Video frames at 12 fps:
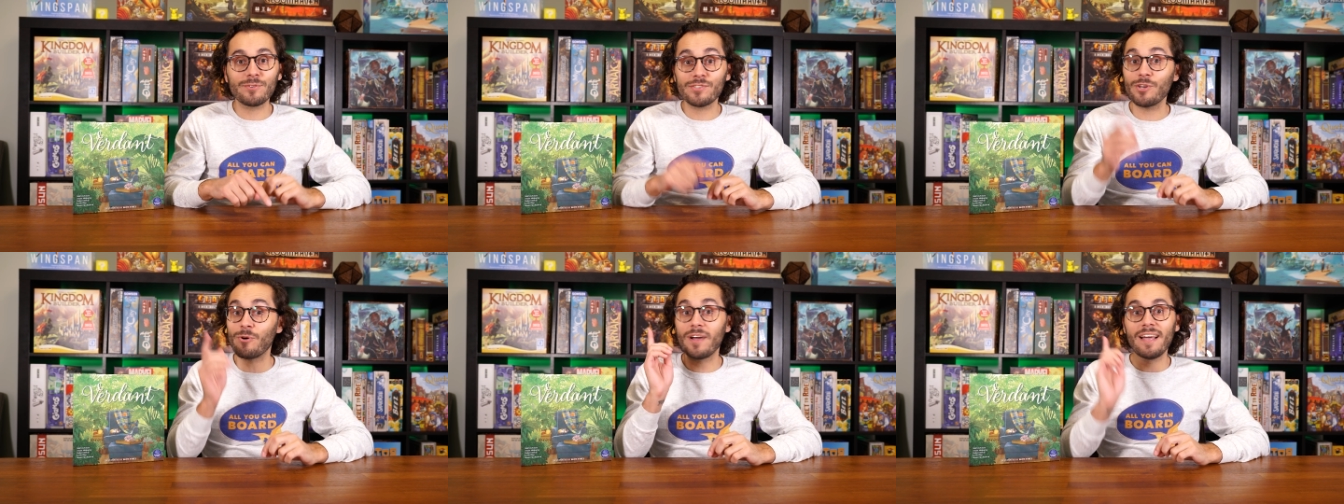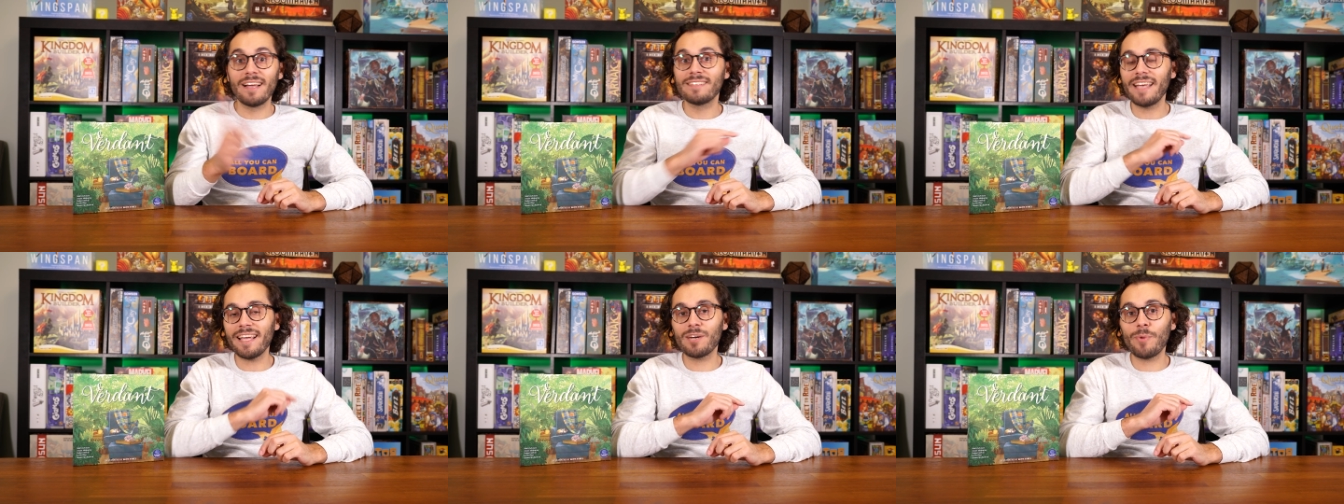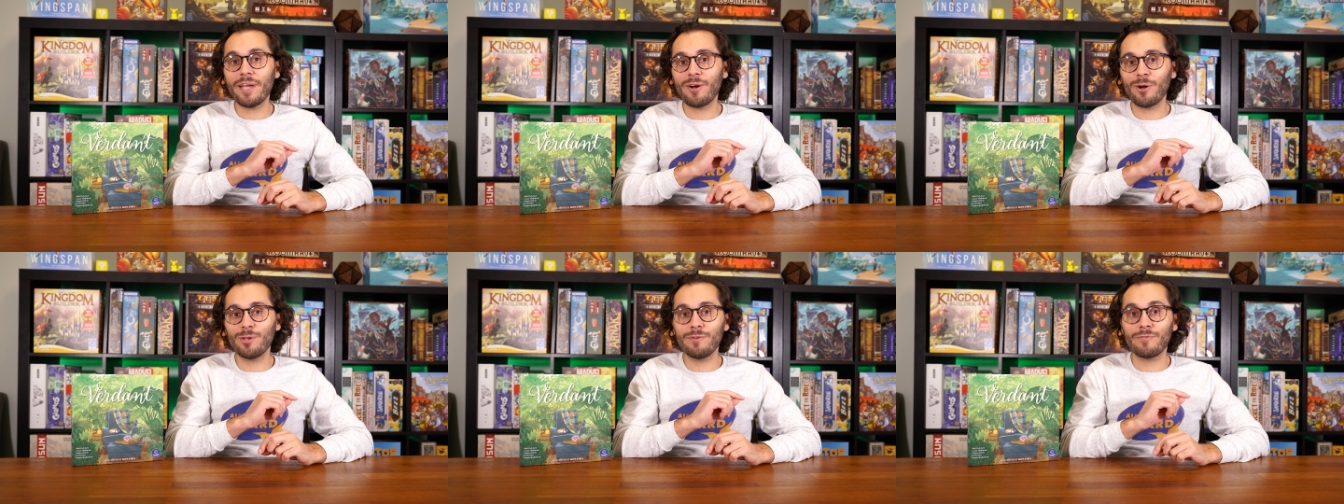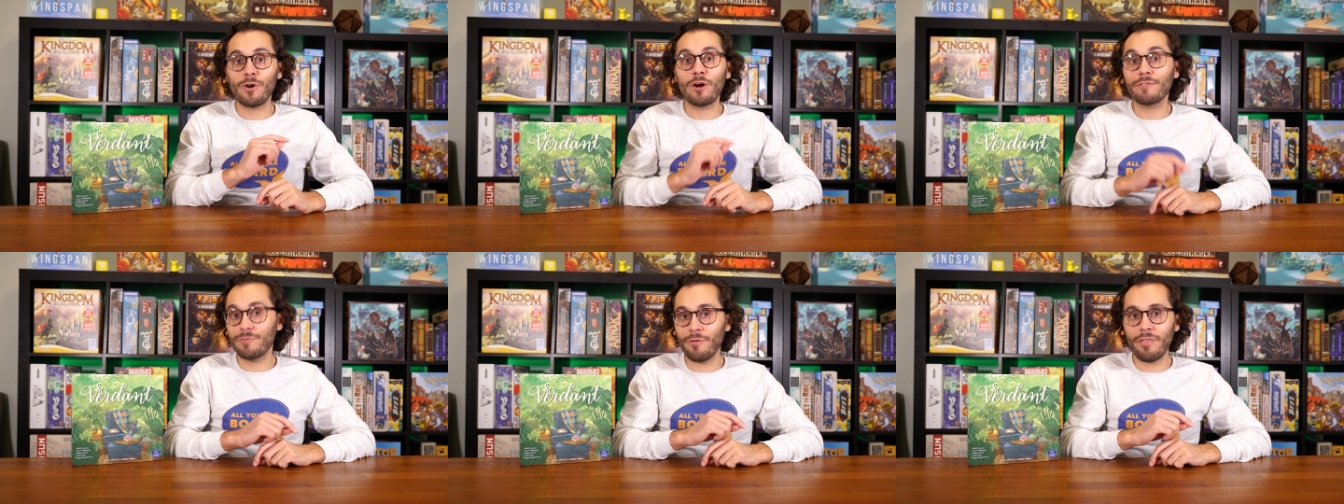So take it away, Carlo, for
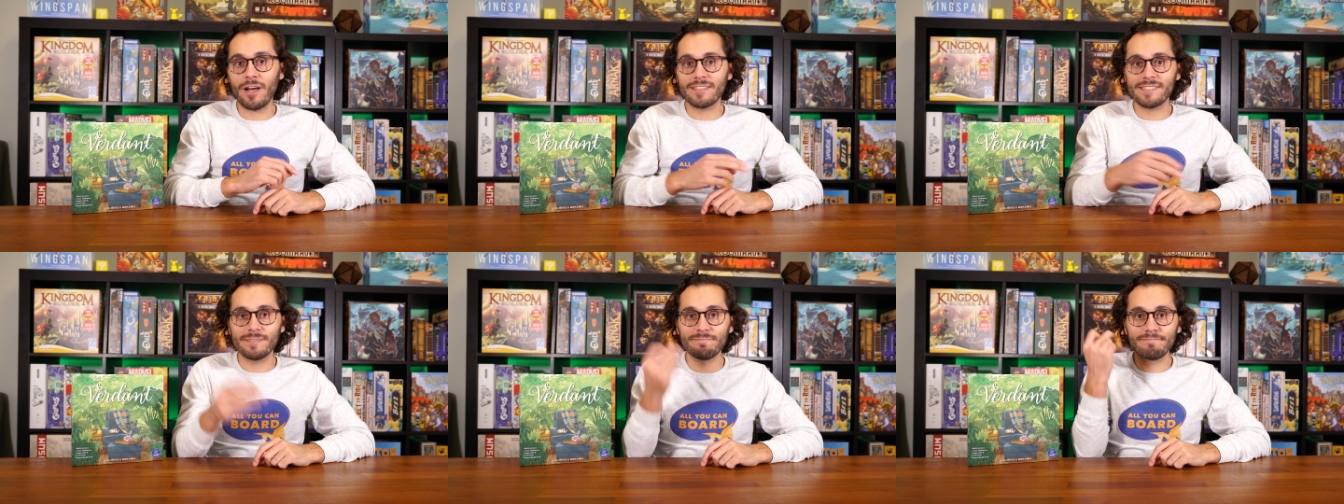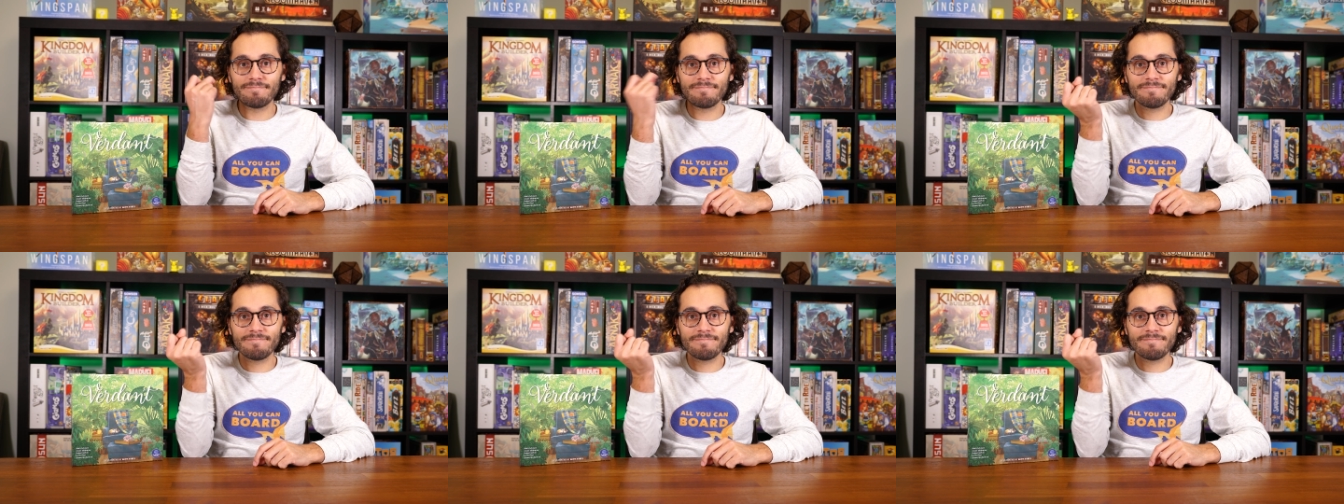our full thoughts.